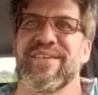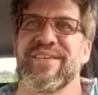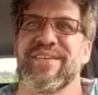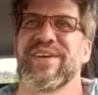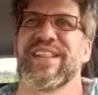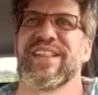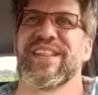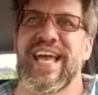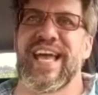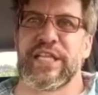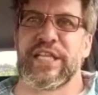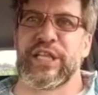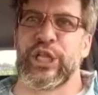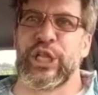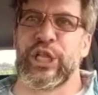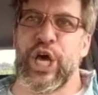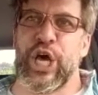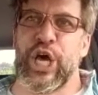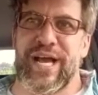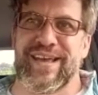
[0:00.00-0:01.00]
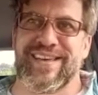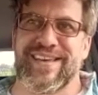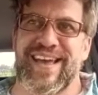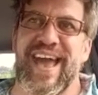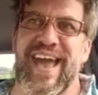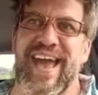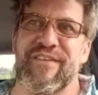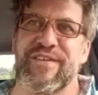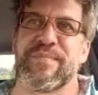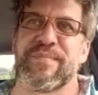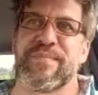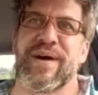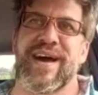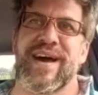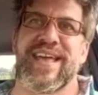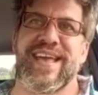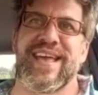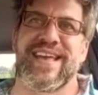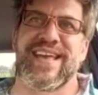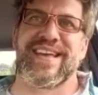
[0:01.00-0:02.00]
And we're like, look,
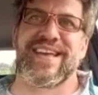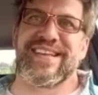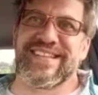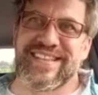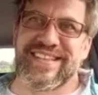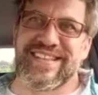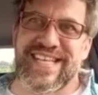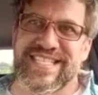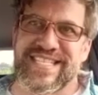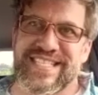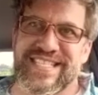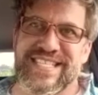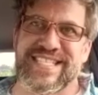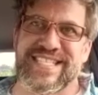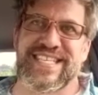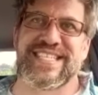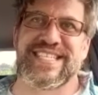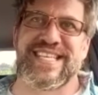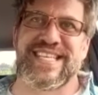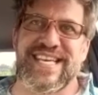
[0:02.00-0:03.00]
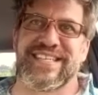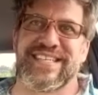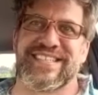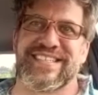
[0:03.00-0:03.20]
everybody, this is the deal.